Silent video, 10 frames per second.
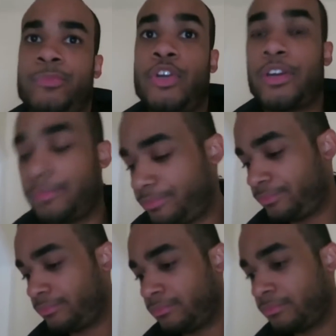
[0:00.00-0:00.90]
you know,
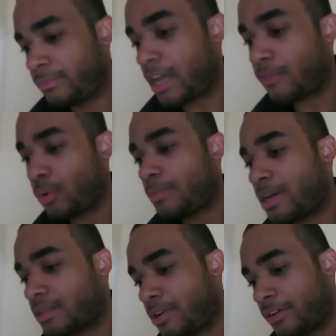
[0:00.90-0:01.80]
I have to worry
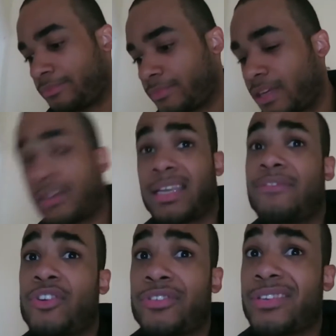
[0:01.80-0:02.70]
about tomorrow. So I
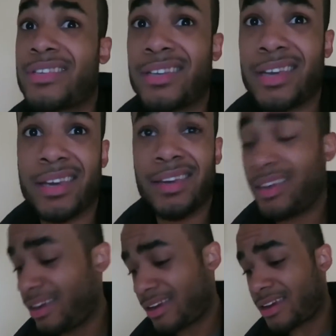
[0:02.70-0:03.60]
have church on Sunday,
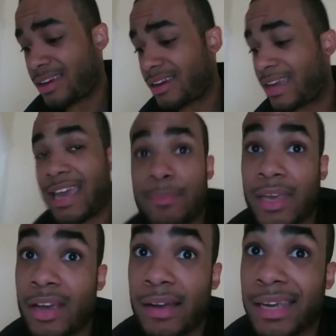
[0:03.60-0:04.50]
and I can't
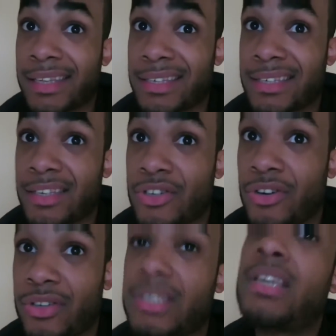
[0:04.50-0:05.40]
be going like this to church on